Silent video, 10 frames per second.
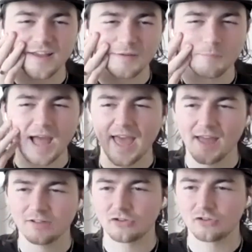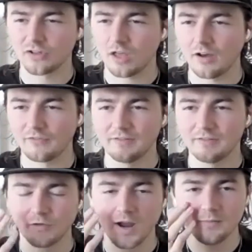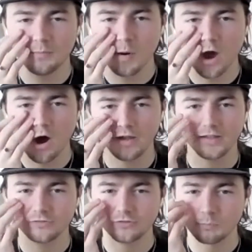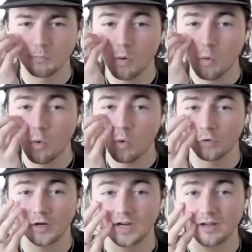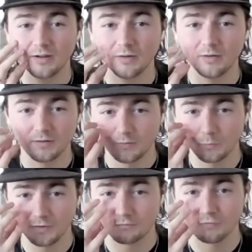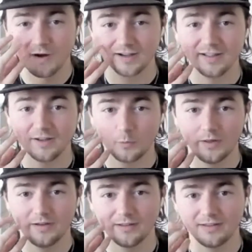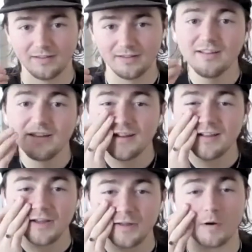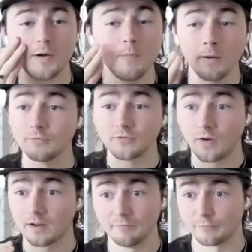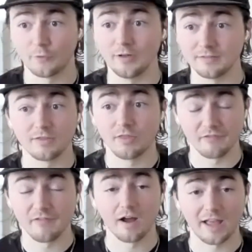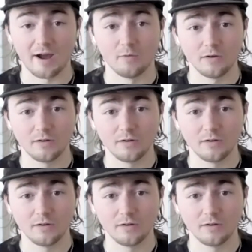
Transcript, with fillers: And my hand's just covered in red. My eye is just pouring with red liquid. And my mum's fucking freaked the fuck out.